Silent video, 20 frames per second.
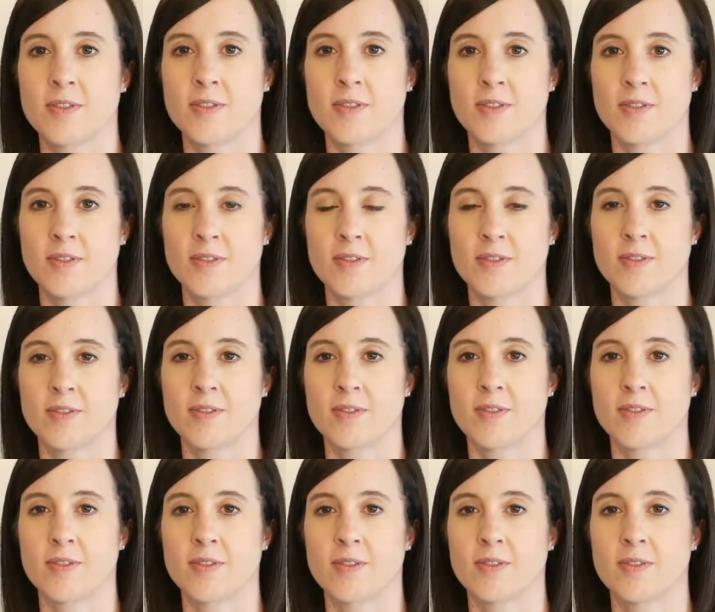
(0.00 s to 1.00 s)

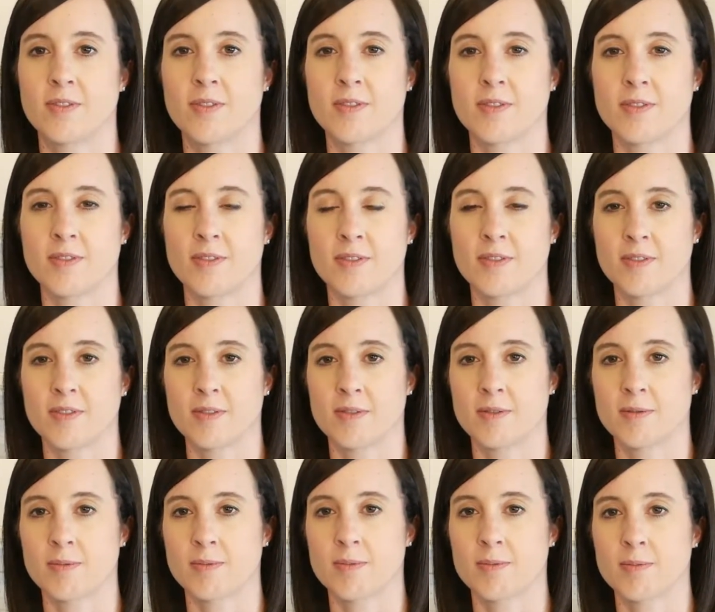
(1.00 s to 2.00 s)

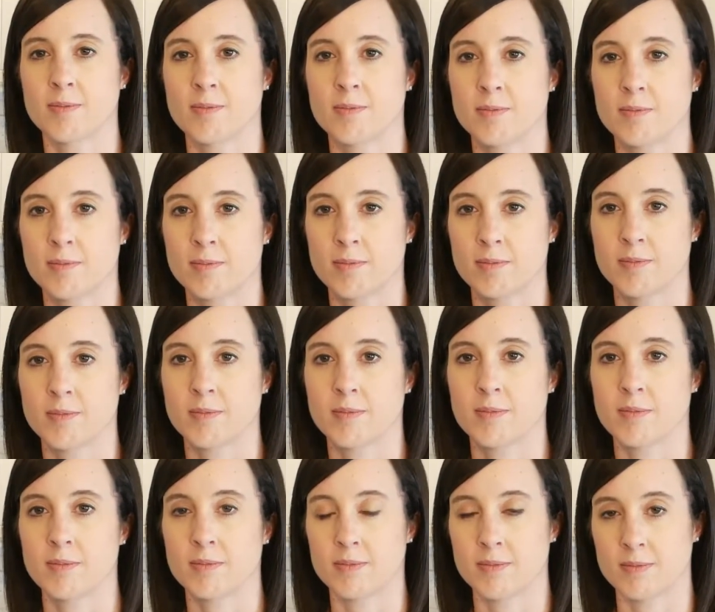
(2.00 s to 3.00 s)

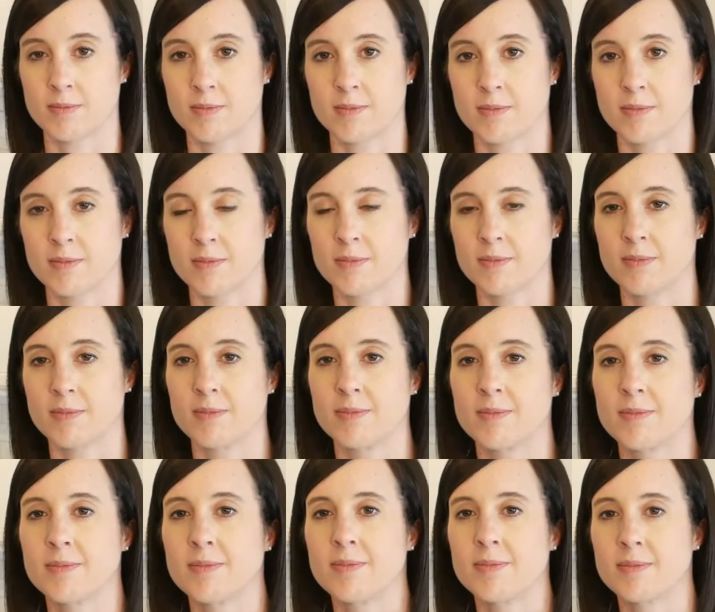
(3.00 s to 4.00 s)

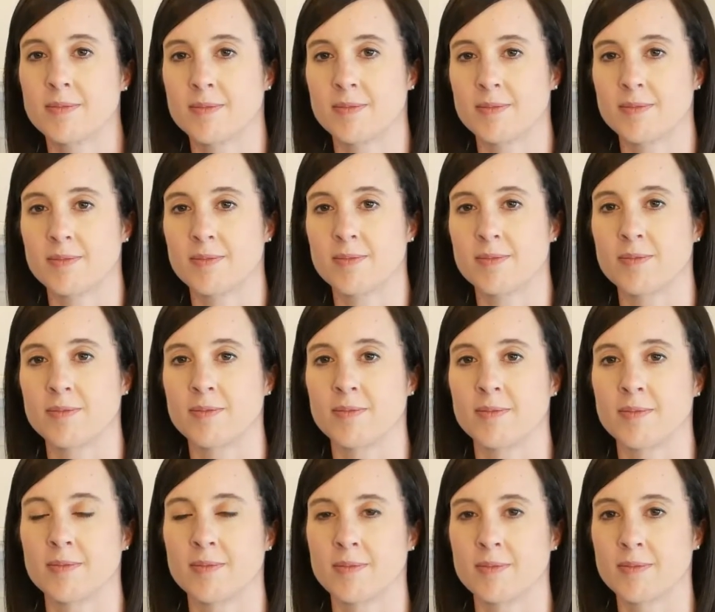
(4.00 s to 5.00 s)

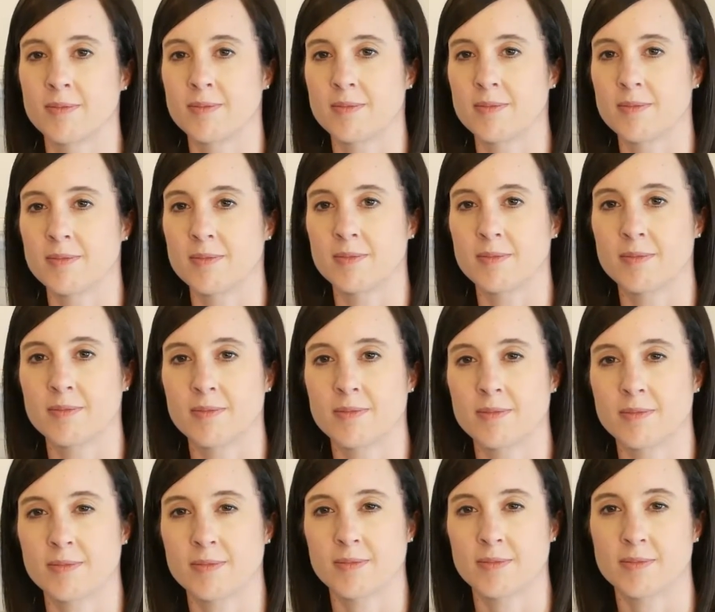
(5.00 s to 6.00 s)

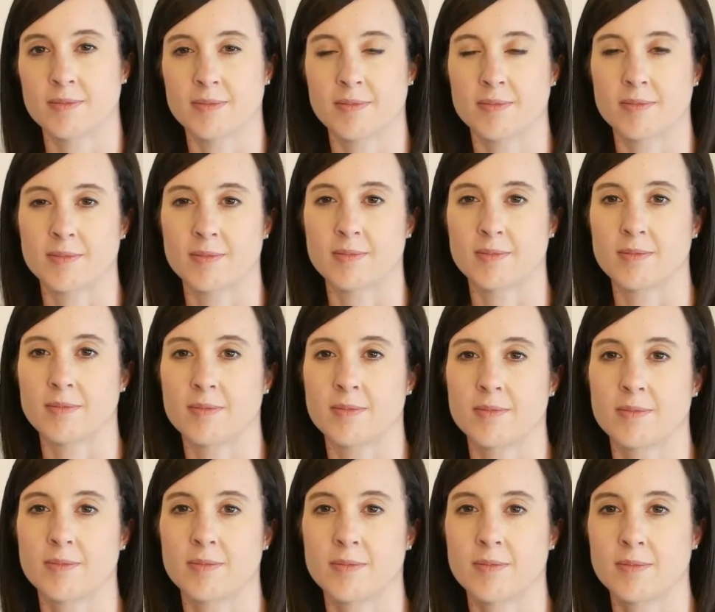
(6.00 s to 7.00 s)

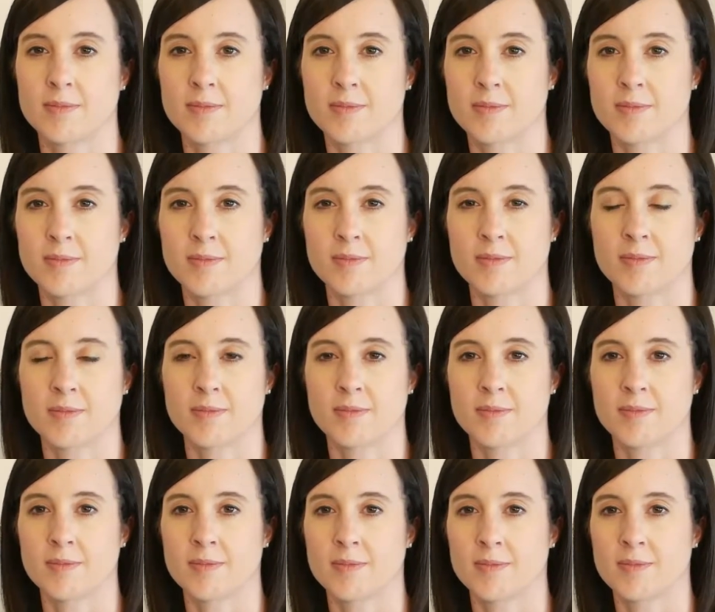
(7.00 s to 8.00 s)
(silent)